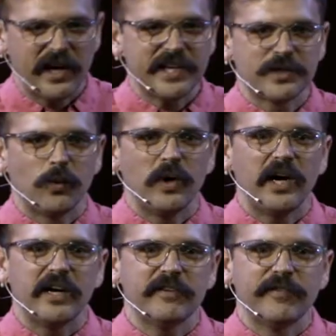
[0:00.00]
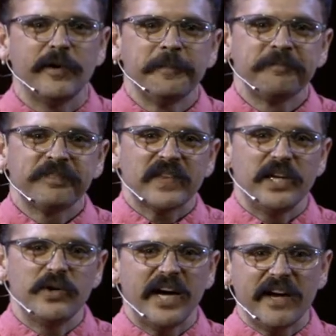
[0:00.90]
as a wife,
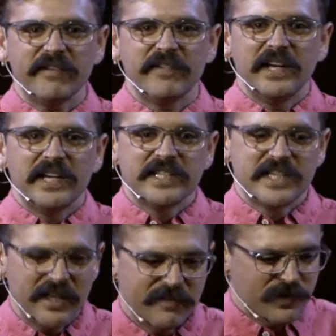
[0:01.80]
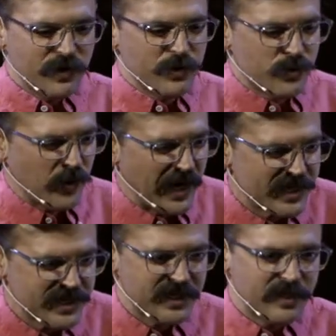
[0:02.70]
and you have David who's
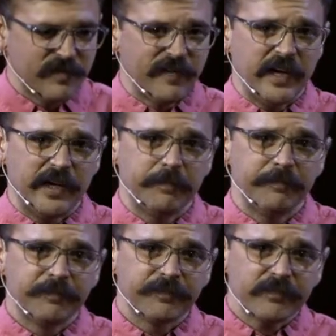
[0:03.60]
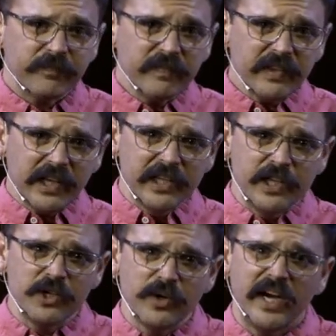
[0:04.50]
rising in fame. And
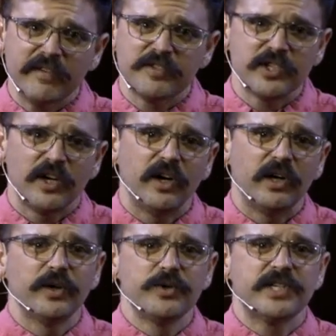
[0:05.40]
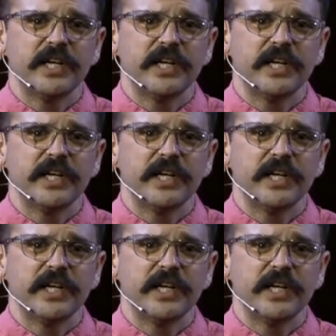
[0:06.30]
then you have Saul, who's